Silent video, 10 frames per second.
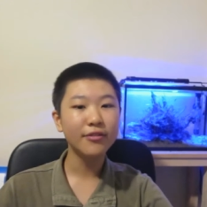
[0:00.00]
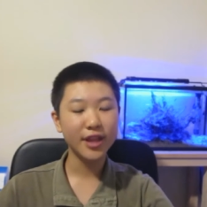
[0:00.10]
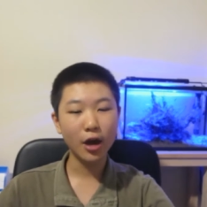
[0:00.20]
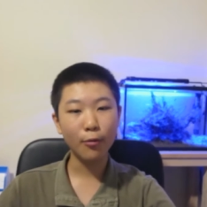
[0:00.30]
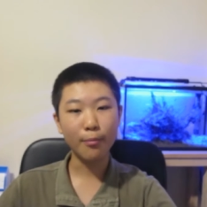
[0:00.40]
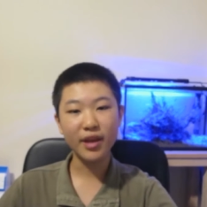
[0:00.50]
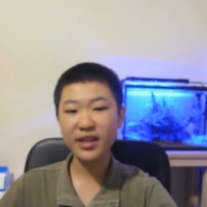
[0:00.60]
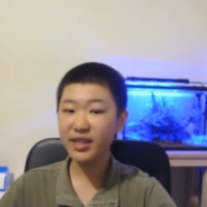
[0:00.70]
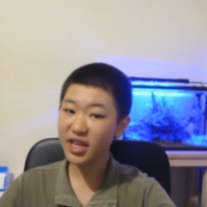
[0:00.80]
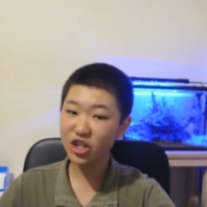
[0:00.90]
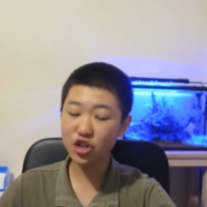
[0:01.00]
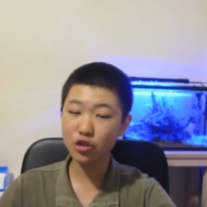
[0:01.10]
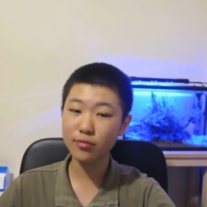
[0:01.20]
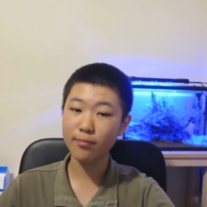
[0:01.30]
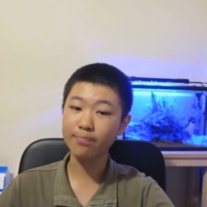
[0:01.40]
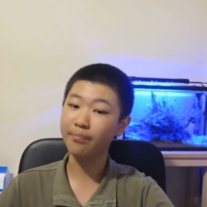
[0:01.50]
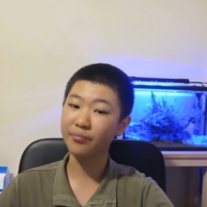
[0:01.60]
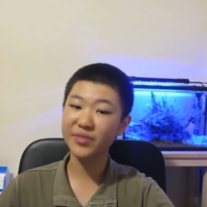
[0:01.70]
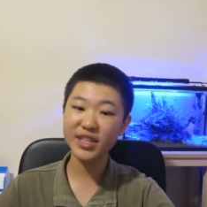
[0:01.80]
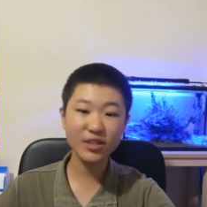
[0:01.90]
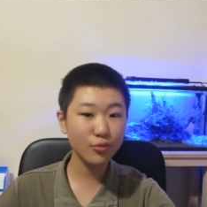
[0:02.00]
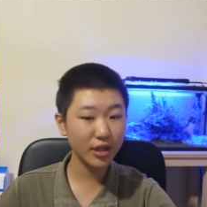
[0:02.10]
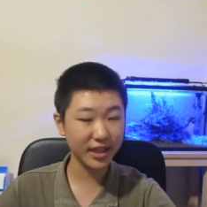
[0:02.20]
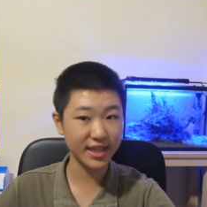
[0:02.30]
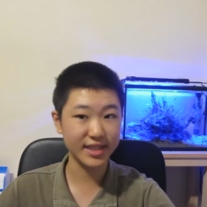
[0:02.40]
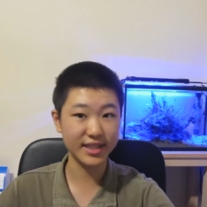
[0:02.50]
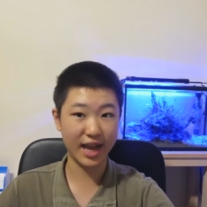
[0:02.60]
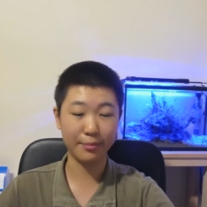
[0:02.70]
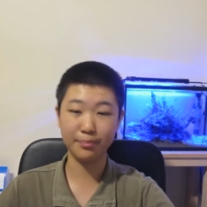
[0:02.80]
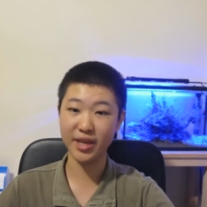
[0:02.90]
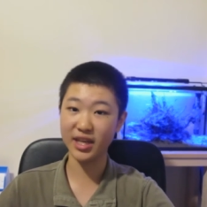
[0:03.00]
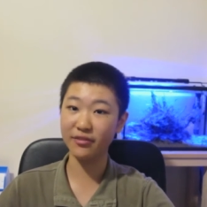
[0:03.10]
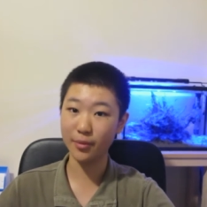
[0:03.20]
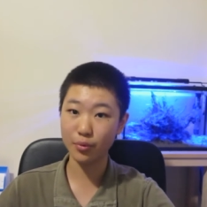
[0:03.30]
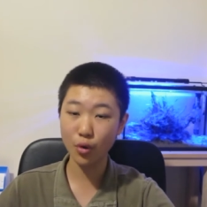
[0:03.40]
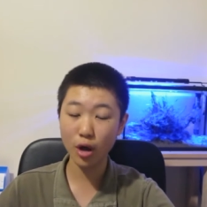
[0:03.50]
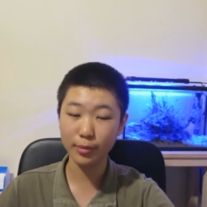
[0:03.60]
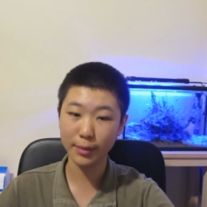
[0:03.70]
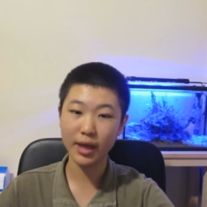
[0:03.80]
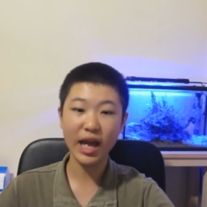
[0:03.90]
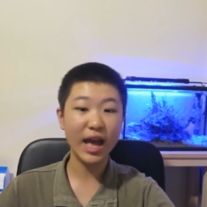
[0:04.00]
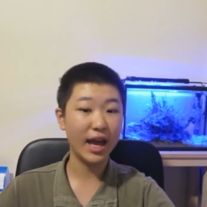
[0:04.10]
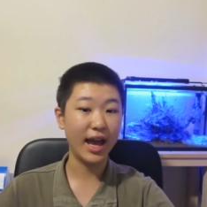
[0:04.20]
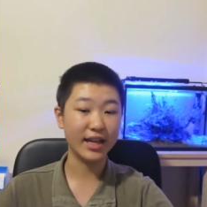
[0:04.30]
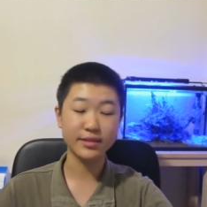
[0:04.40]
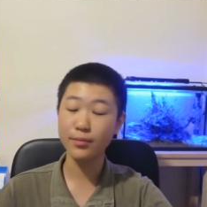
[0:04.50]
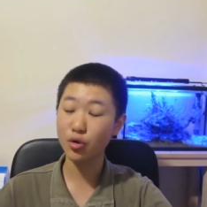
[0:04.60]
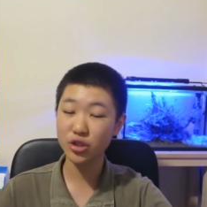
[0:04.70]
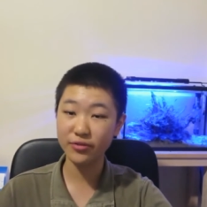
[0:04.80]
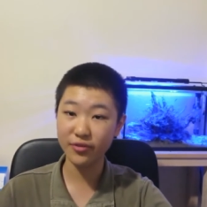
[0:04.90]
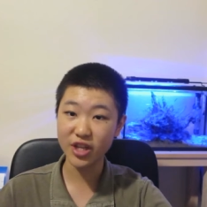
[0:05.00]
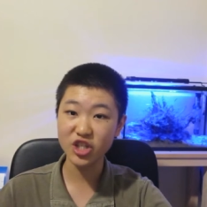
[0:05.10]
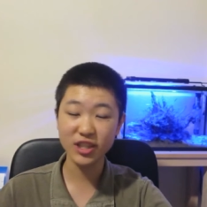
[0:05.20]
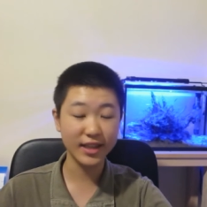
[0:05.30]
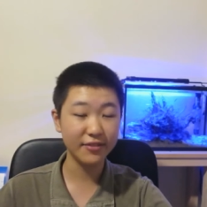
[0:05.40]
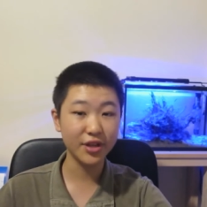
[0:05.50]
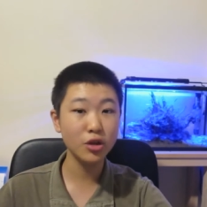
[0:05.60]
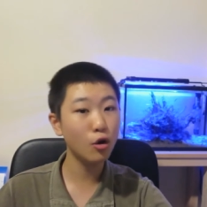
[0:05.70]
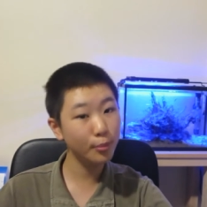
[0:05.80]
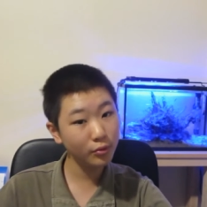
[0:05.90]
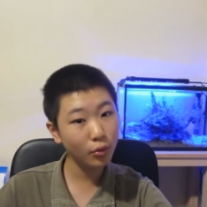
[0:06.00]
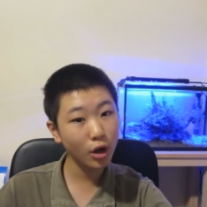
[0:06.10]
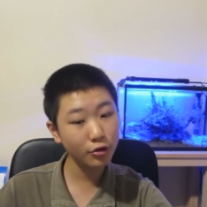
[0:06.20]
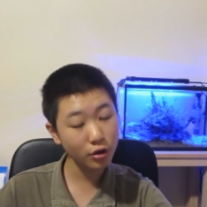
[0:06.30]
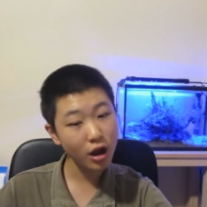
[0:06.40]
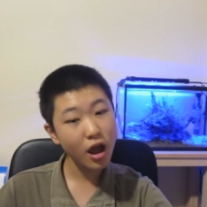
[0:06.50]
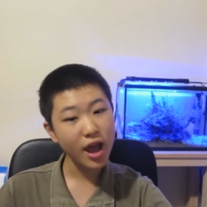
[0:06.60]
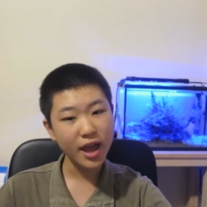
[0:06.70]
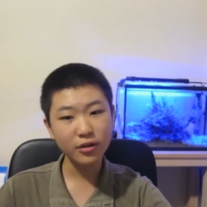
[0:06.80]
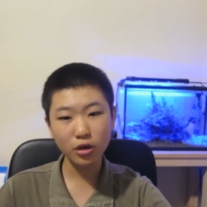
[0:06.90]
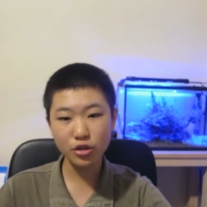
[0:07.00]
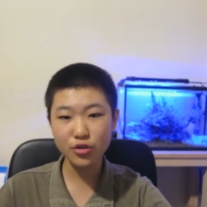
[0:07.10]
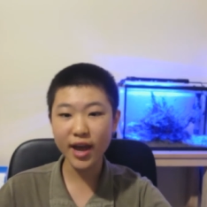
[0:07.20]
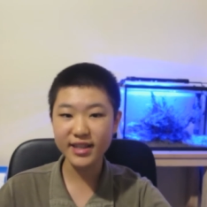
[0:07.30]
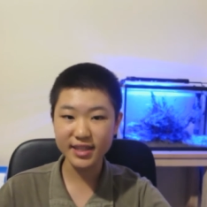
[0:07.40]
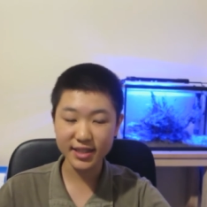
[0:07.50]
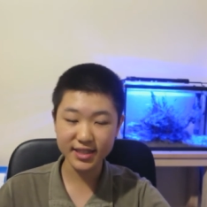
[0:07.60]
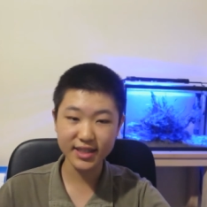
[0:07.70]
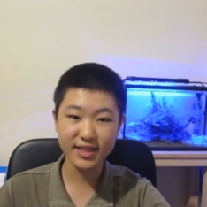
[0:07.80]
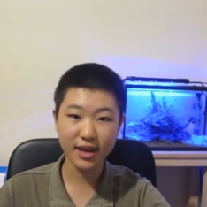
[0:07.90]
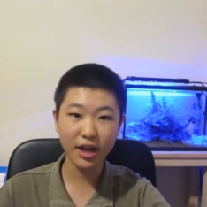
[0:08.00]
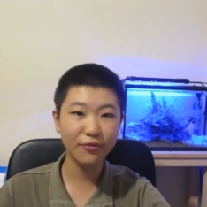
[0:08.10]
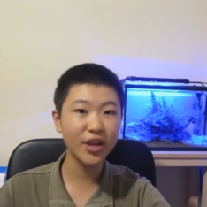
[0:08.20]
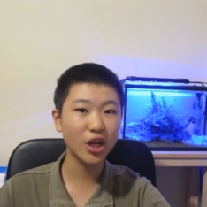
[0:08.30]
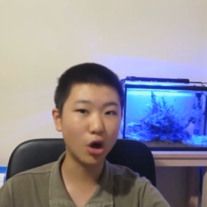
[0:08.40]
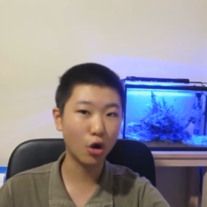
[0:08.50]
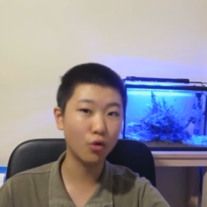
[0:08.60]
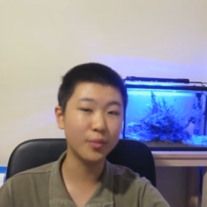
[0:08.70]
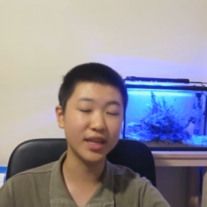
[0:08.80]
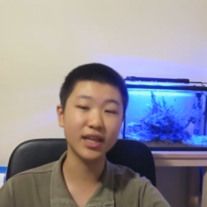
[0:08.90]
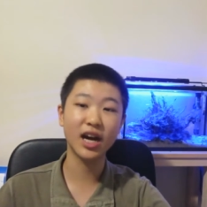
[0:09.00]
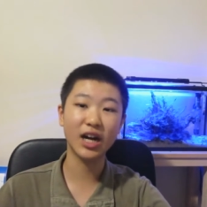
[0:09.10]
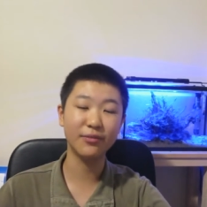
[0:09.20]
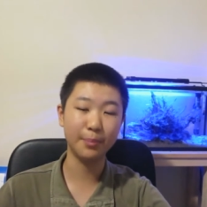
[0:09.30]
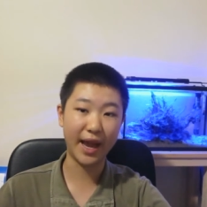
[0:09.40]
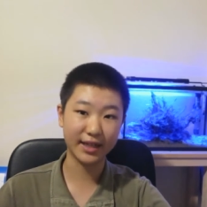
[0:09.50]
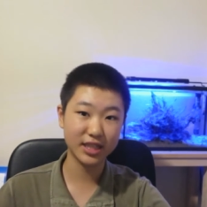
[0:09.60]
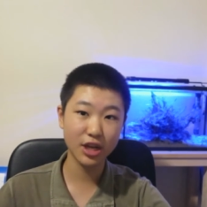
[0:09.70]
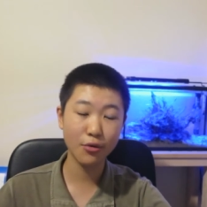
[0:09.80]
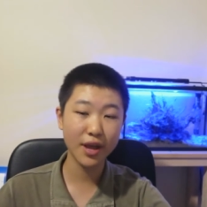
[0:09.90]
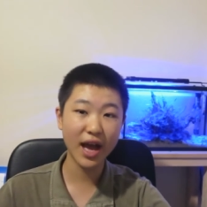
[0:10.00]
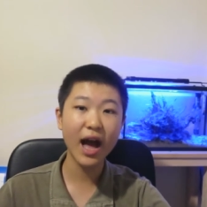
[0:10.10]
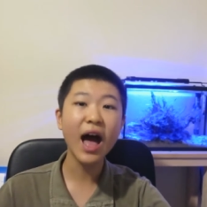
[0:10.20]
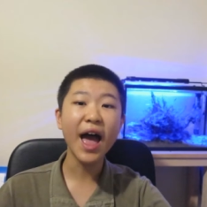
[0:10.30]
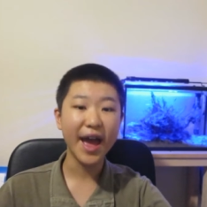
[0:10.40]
Now, in nature, this really isn't that big of a problem, as most fish live in open water and also has the assistance of an army of bacteria